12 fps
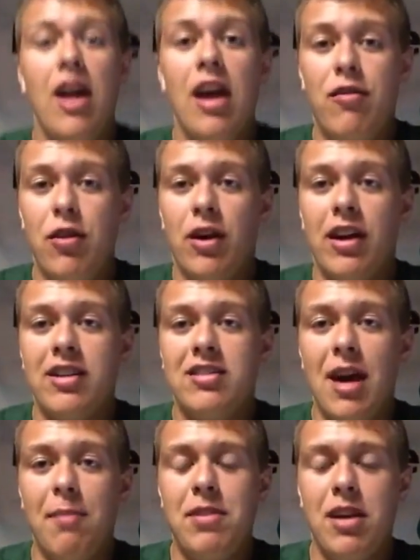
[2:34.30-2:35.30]
if you get
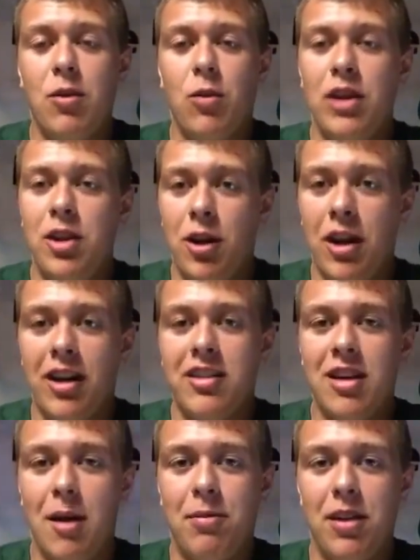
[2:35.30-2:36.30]
accepted, when you get
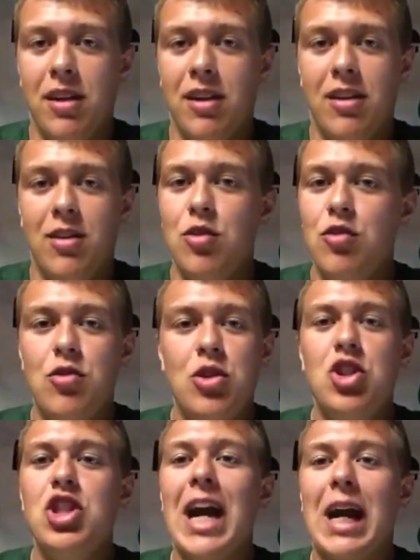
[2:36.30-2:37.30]
accepted,
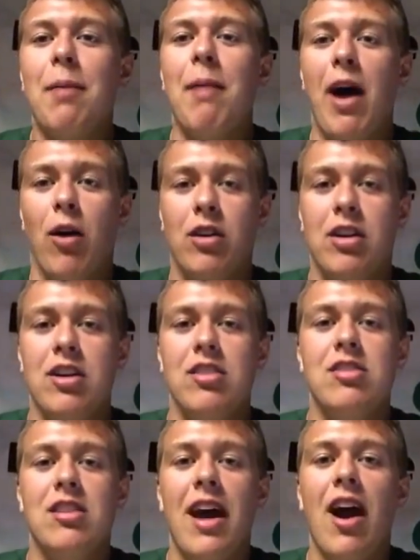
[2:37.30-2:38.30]
check them out
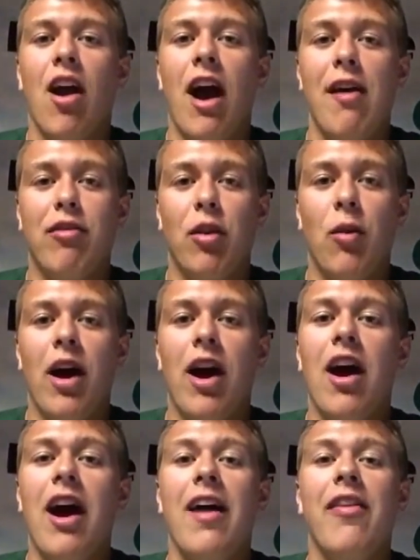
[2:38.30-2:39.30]
because they are
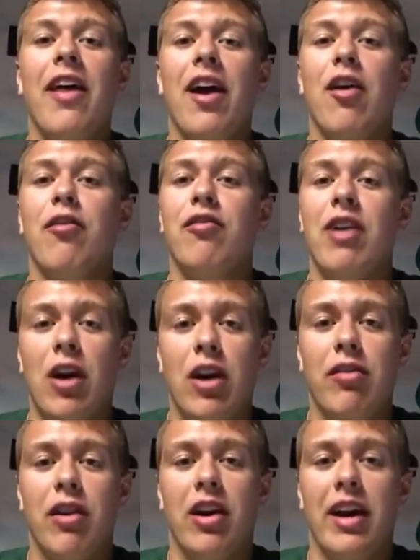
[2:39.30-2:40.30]
everywhere and they are
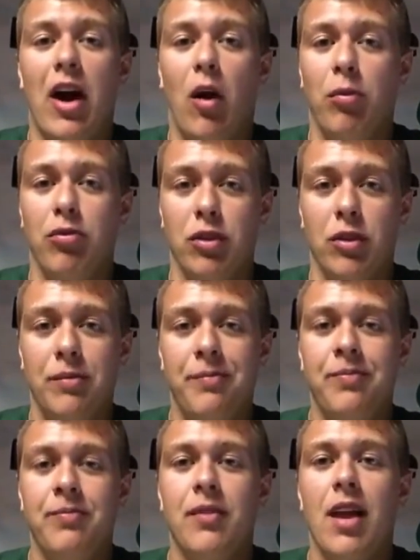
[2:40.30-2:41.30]
very, very helpful.
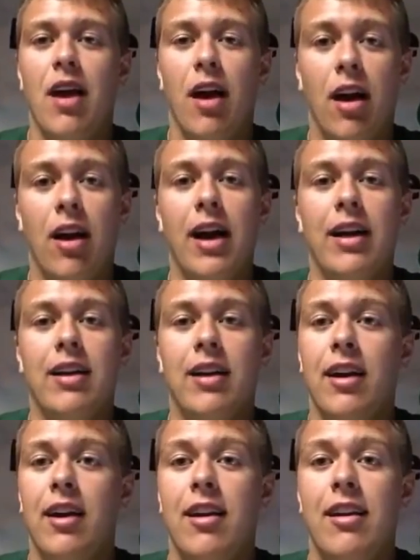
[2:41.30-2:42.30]
All right,
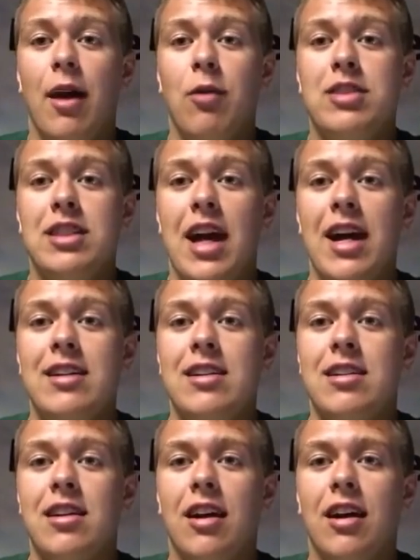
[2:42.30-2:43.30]
that was the
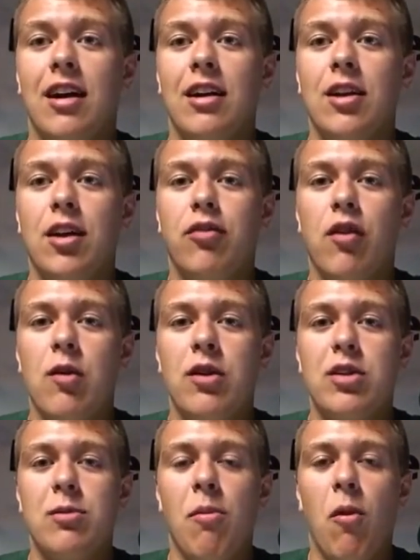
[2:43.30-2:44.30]
end. Look
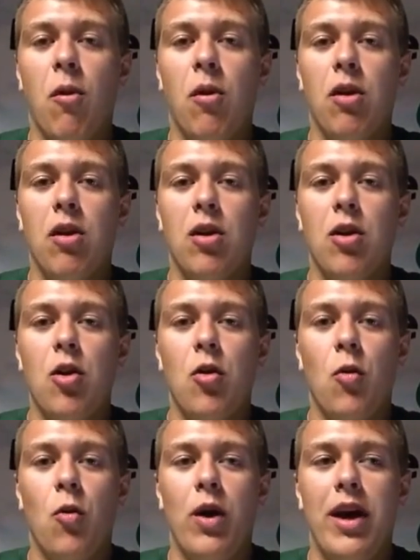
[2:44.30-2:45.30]
forward to more
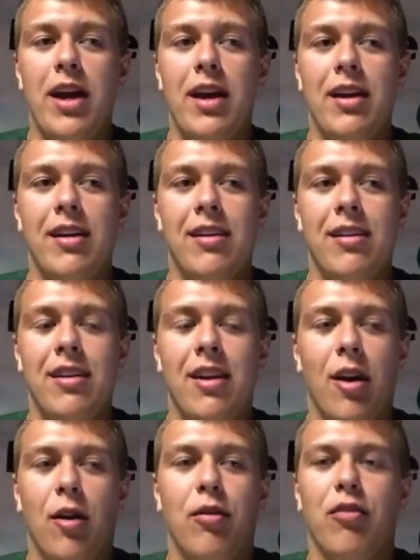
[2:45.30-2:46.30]
when, you
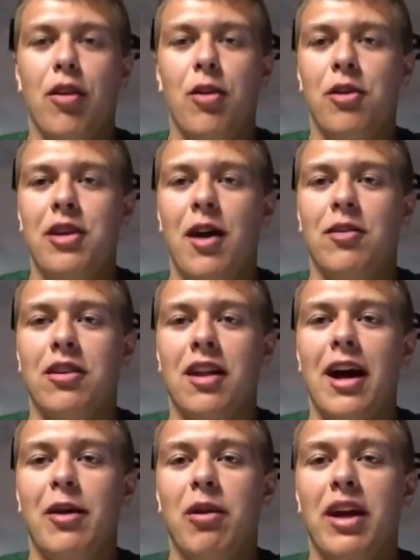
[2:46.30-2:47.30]
know, further down the
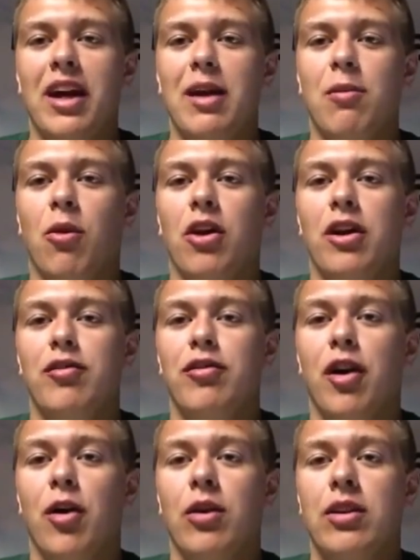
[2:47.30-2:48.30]
line when I get more
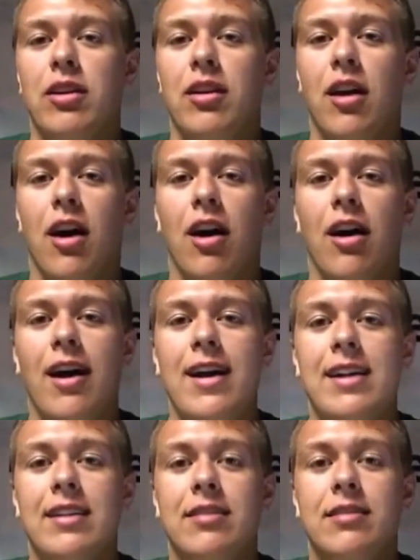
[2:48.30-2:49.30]
info. All
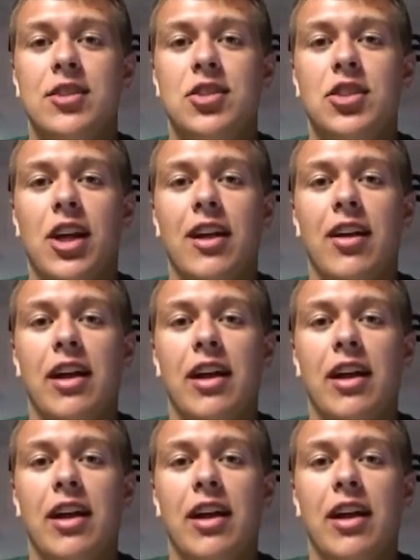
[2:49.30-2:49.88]
righty, check you